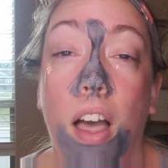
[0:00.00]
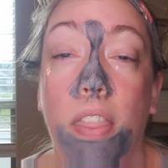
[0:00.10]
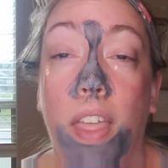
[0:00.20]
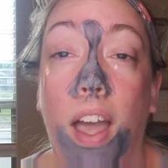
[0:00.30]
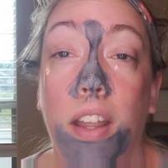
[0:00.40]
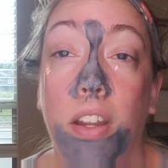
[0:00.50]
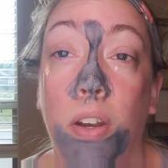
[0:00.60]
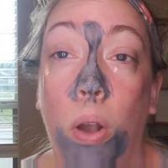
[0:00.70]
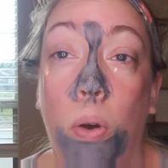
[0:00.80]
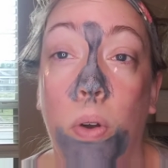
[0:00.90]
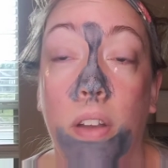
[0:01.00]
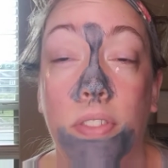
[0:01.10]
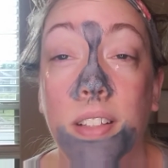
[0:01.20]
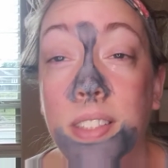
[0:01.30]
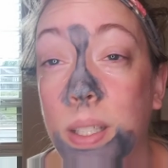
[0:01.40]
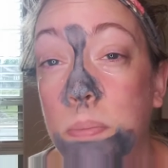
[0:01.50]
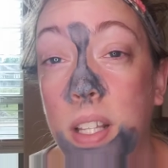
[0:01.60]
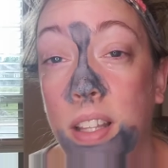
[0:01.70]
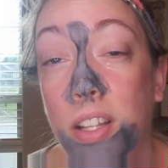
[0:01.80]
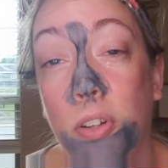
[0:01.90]
That, you know, if that's
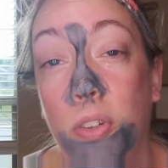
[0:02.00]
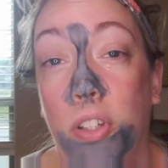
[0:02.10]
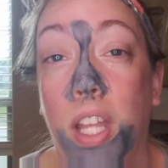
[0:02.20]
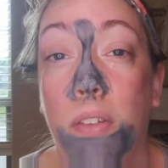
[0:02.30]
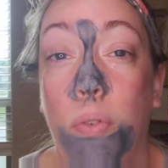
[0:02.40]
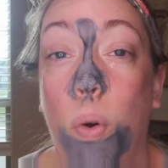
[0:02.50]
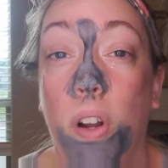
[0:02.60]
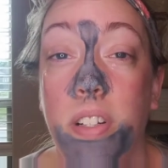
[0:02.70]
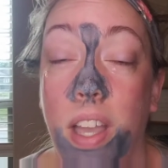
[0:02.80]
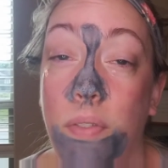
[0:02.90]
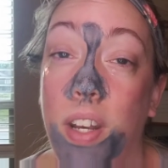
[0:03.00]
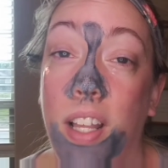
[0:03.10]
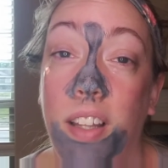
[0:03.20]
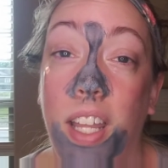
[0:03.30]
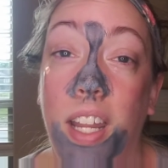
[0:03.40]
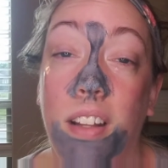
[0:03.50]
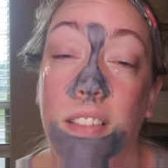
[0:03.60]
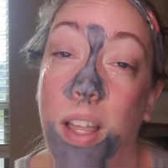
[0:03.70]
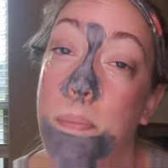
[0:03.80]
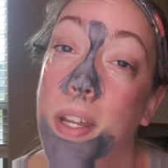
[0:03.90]
something that you're looking for, definitely
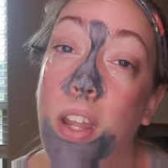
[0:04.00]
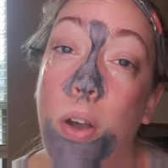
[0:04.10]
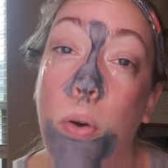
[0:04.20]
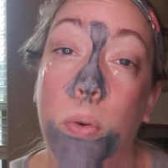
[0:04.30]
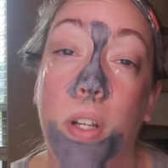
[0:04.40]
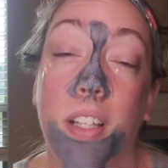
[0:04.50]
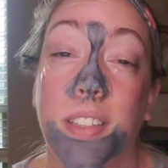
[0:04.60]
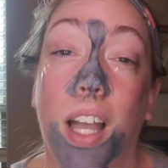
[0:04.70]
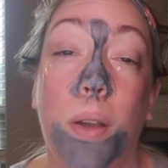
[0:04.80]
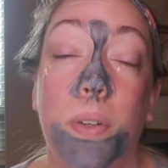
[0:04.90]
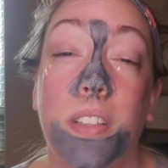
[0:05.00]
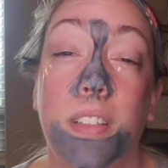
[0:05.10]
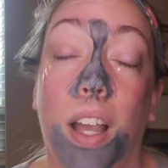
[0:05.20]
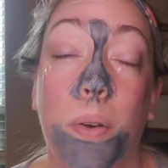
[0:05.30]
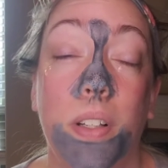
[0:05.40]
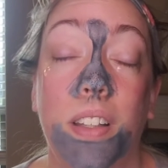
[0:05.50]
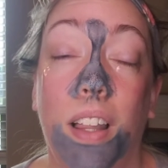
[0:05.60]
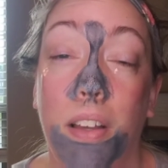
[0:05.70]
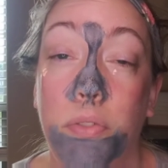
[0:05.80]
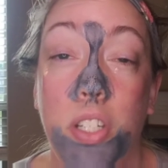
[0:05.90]
let me know, because I would
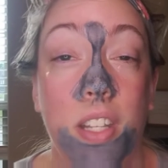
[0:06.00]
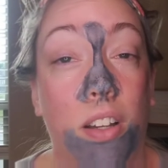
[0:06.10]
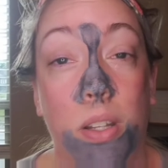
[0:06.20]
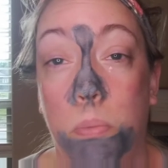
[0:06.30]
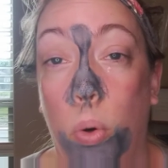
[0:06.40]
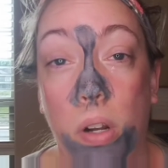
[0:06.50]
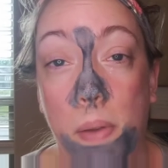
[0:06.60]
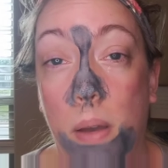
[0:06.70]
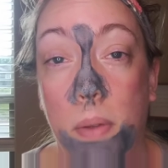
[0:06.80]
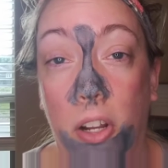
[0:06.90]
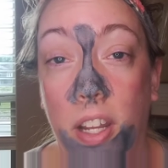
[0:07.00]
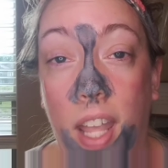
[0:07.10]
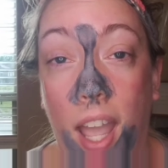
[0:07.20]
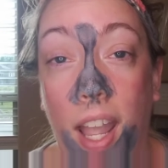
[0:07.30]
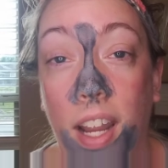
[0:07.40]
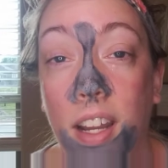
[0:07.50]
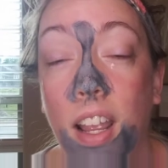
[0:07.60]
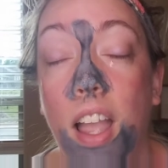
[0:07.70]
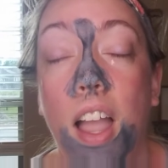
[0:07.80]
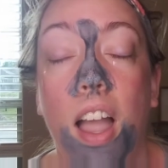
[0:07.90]
love to tell you more about Mary Kay.
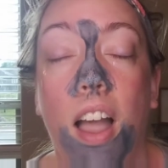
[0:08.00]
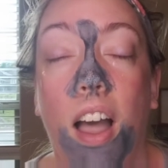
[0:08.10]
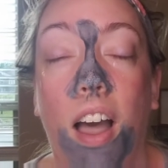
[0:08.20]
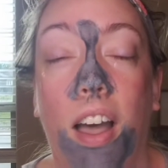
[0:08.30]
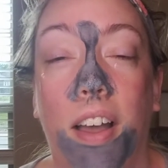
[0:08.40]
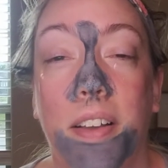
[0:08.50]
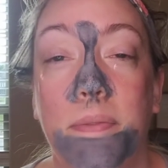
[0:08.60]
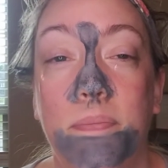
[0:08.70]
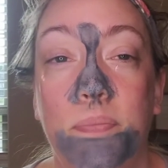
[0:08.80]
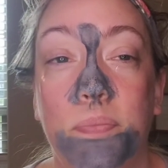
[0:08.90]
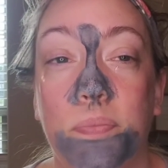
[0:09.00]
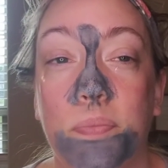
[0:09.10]
And